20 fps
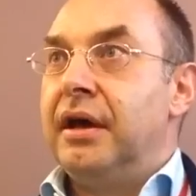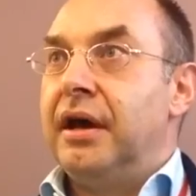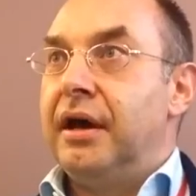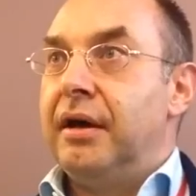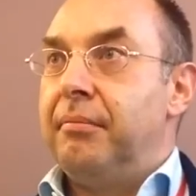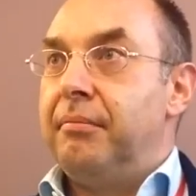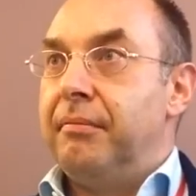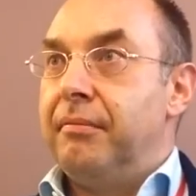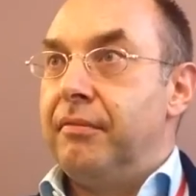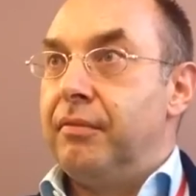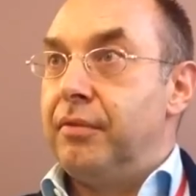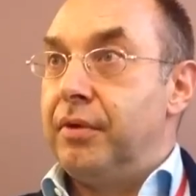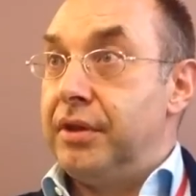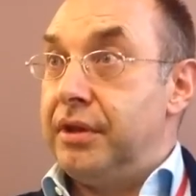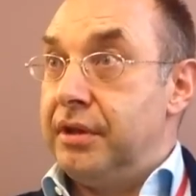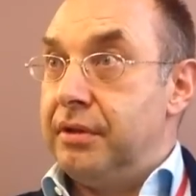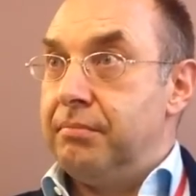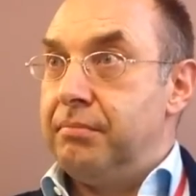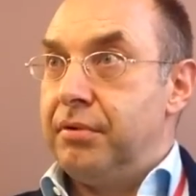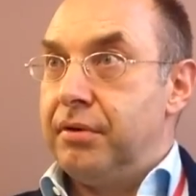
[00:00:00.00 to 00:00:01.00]
um, with
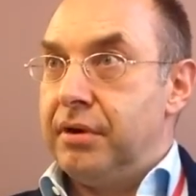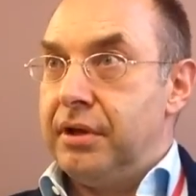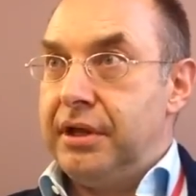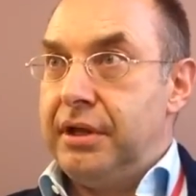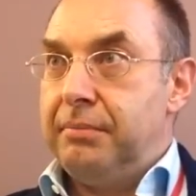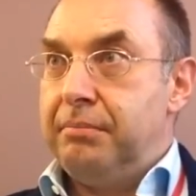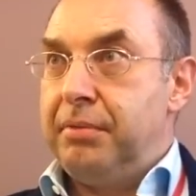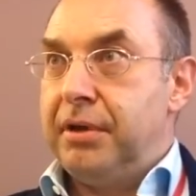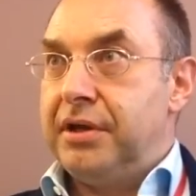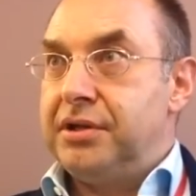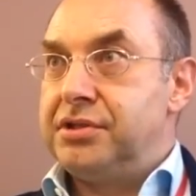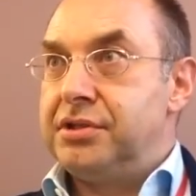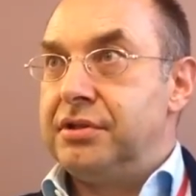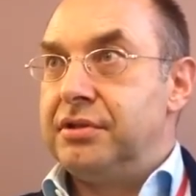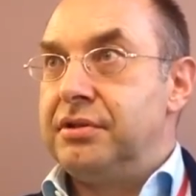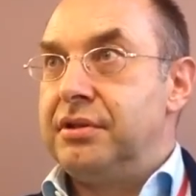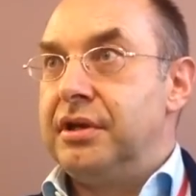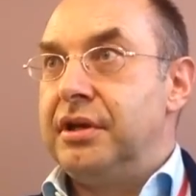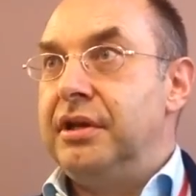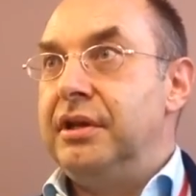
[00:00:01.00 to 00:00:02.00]
the Berlin patient
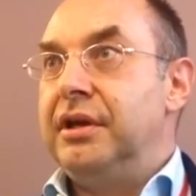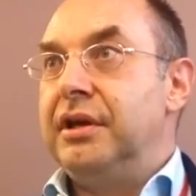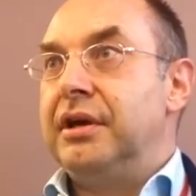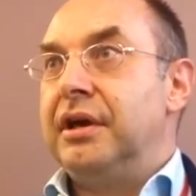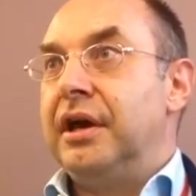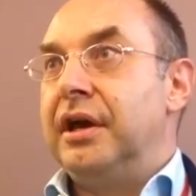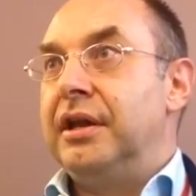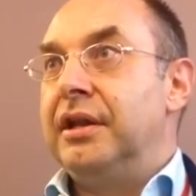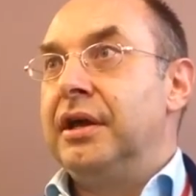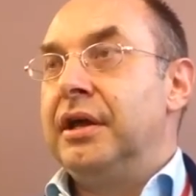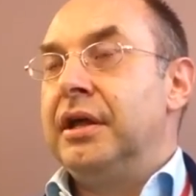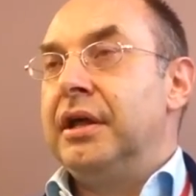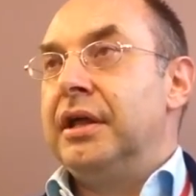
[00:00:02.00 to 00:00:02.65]
indicate